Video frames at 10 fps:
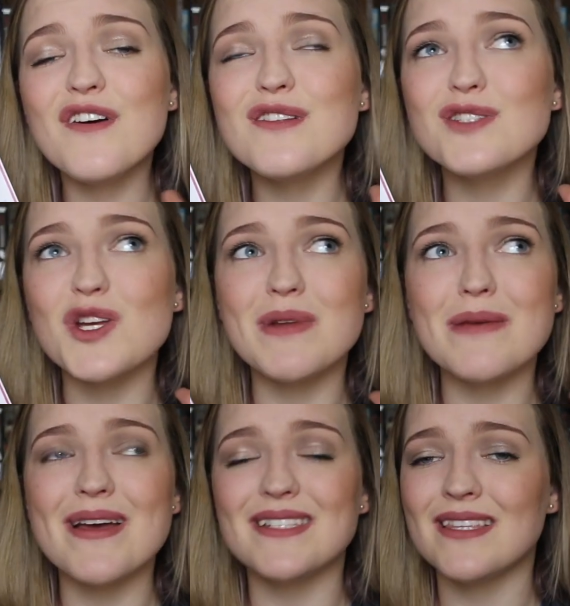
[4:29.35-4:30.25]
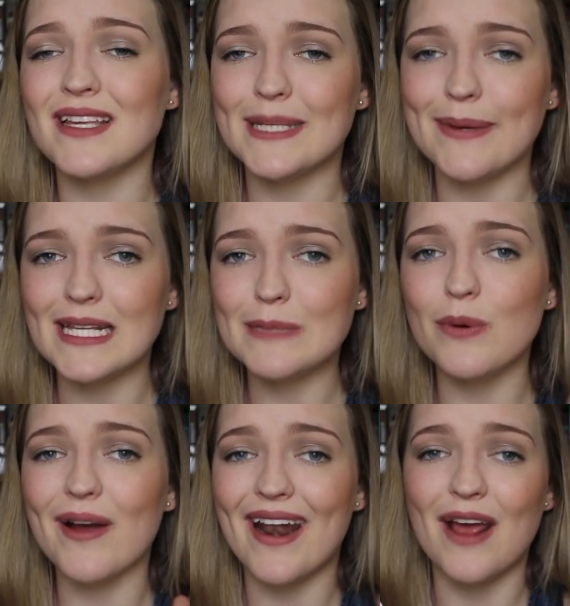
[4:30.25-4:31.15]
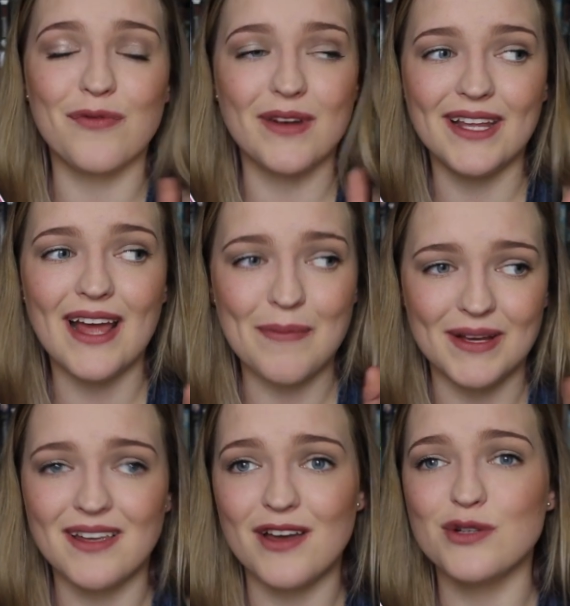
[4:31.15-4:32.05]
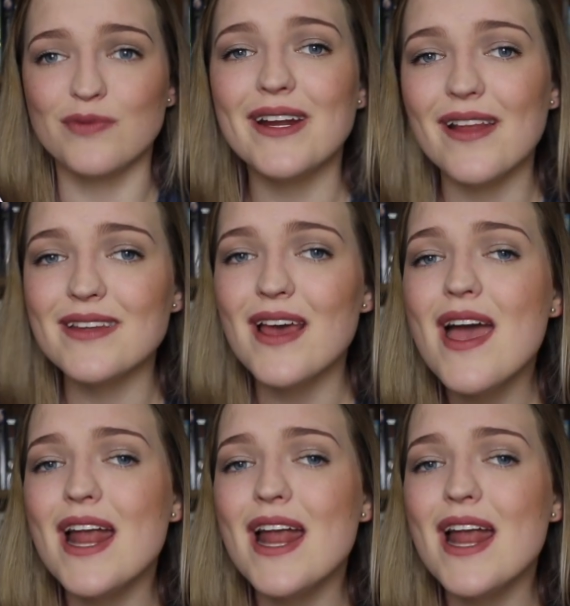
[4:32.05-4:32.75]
heard so many amazing things about this book and I really am excited to read it.